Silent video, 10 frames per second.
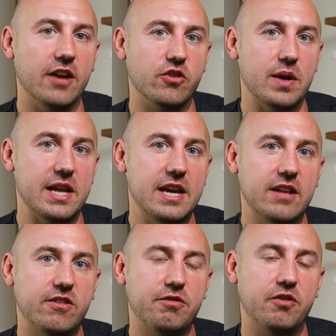So it
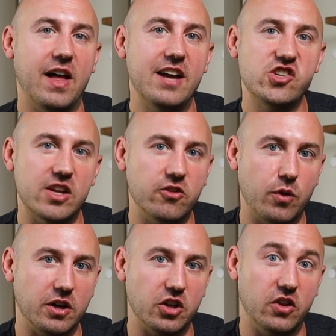hits flesh and
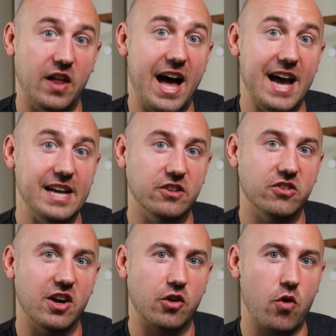sort of
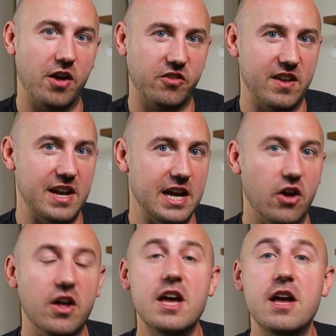glides across the
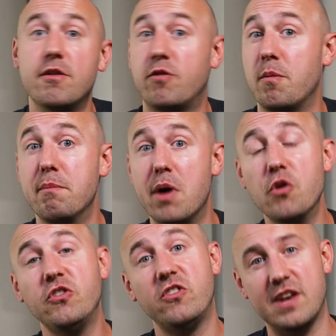nail. For
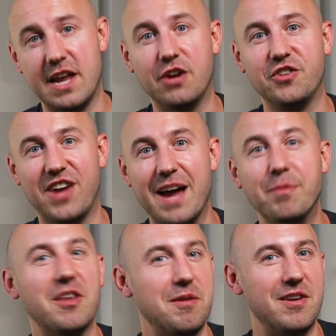most nail
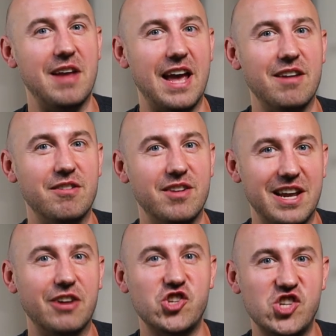types and
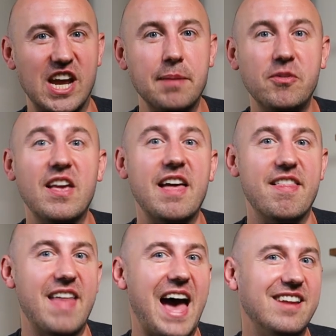nail shapes,
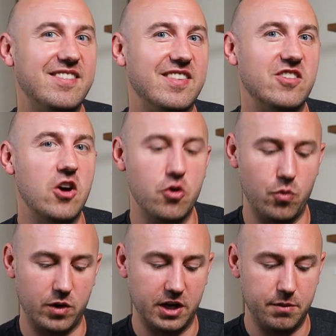that is the
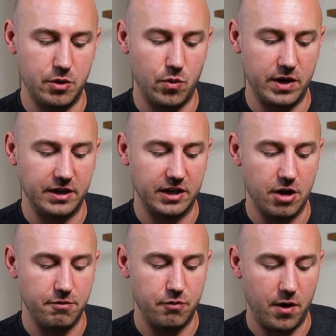tone we're going to be wanting to
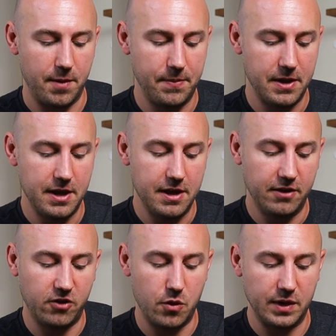go for.
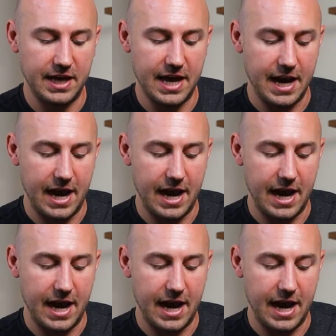So again,